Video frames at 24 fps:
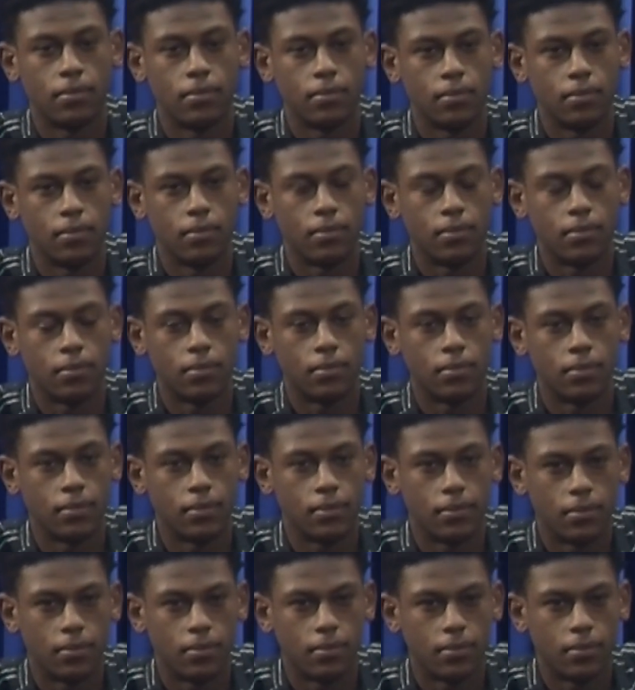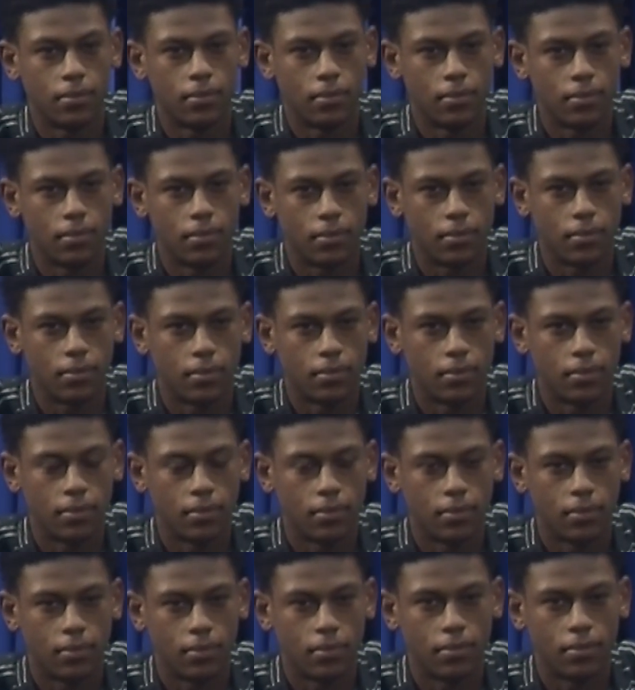
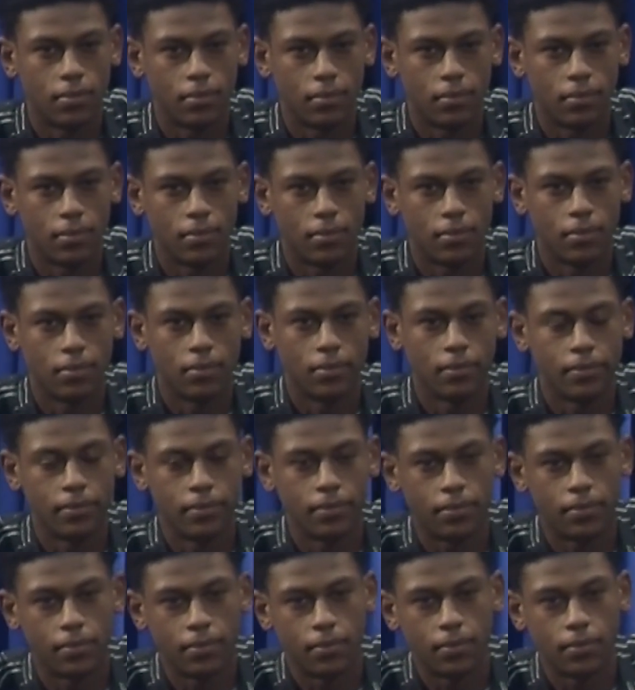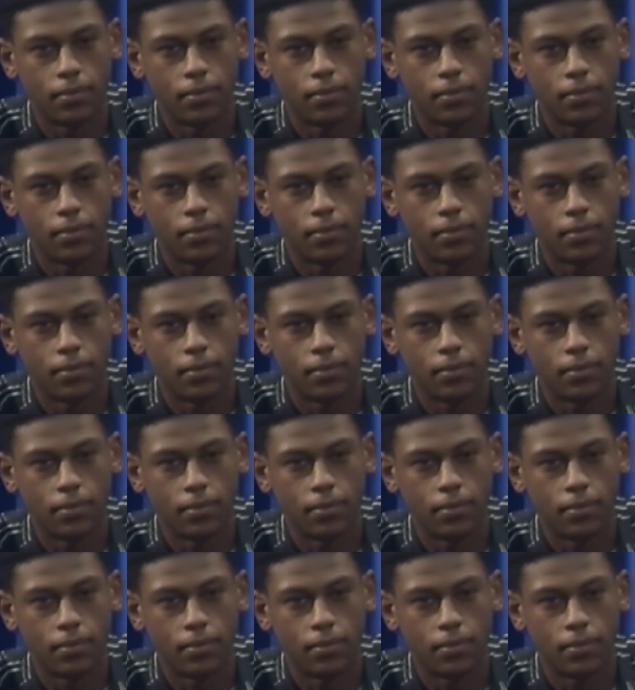(silent)